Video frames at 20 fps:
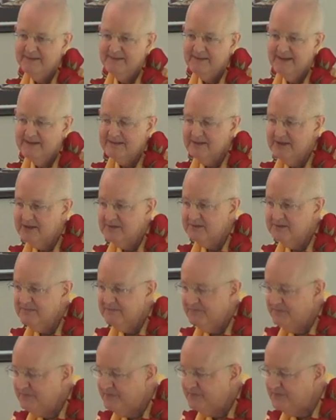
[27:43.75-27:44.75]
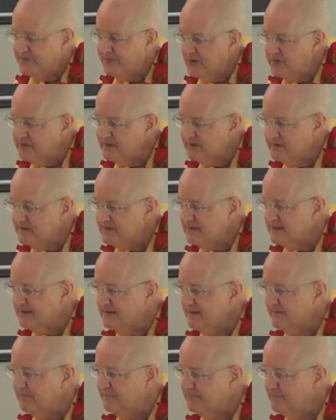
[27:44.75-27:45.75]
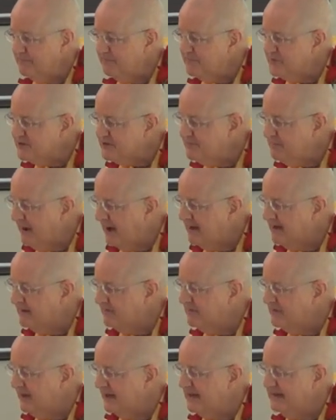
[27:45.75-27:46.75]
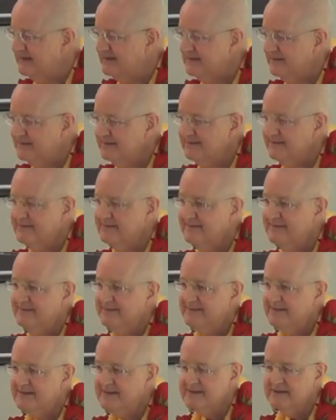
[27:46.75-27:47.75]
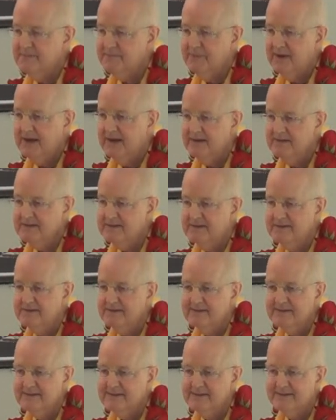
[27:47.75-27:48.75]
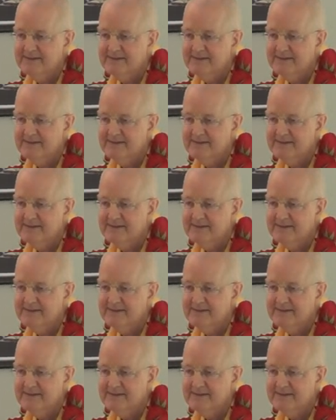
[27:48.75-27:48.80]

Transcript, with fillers: that little focused spot of light dissipates and